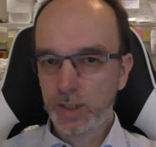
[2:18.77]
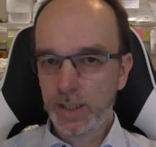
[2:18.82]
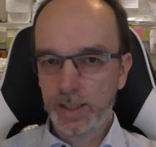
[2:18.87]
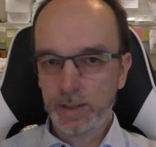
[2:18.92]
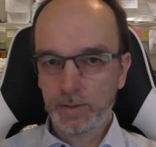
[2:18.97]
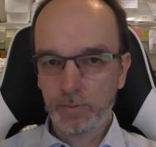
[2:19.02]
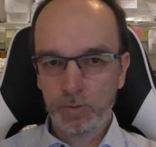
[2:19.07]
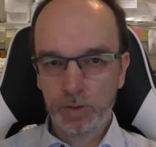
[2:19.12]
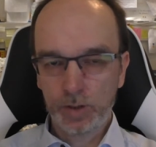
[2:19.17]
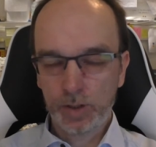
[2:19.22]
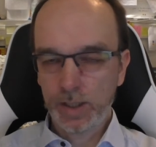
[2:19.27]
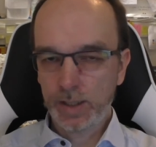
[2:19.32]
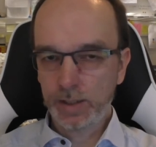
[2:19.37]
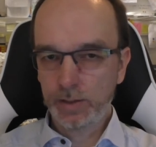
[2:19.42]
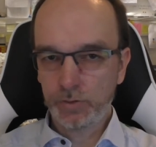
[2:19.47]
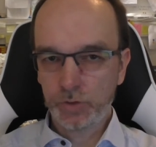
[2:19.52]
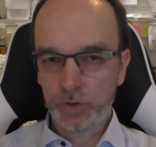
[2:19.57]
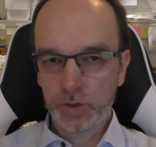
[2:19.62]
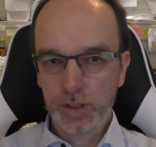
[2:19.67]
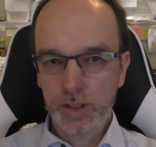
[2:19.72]
like what
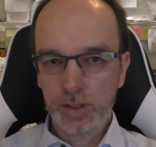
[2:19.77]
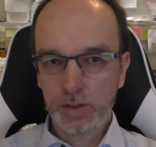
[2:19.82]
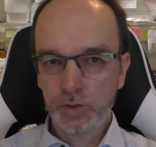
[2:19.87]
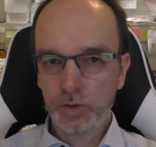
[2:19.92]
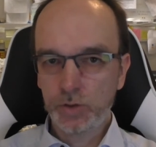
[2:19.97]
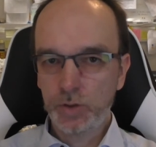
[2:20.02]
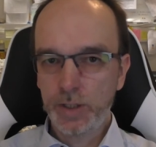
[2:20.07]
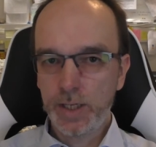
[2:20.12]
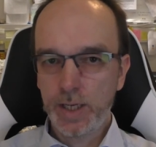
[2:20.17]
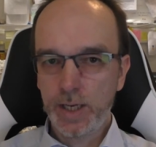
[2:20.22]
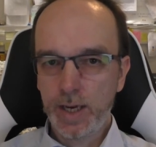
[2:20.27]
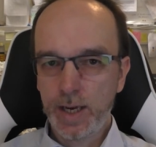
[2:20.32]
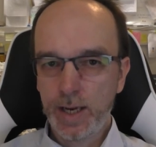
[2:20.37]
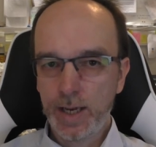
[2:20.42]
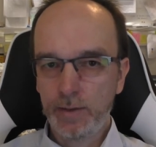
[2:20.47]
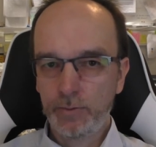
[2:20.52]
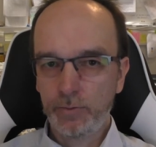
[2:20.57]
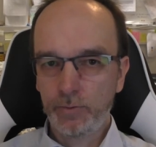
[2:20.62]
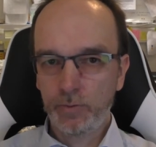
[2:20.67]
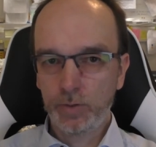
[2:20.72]
kind of skills do they
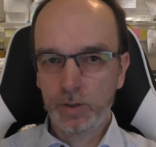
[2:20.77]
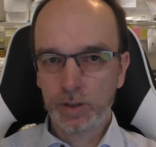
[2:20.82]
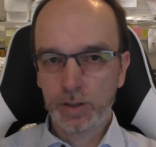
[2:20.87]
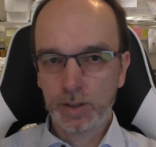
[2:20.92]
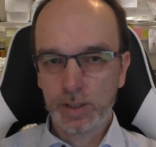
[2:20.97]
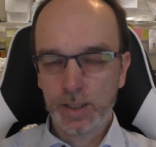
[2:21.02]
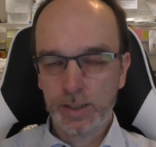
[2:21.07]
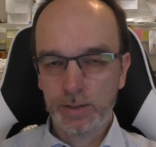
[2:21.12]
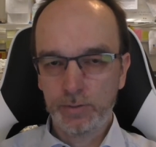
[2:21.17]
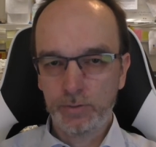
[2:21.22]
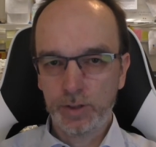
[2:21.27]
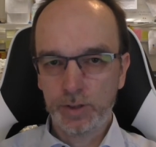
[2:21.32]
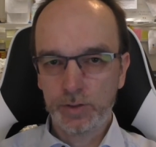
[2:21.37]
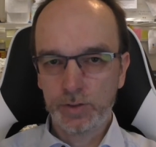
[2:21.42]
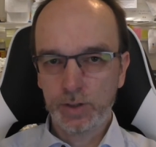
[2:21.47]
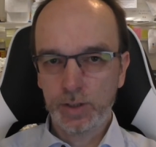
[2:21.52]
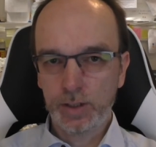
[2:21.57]
have, what the kind of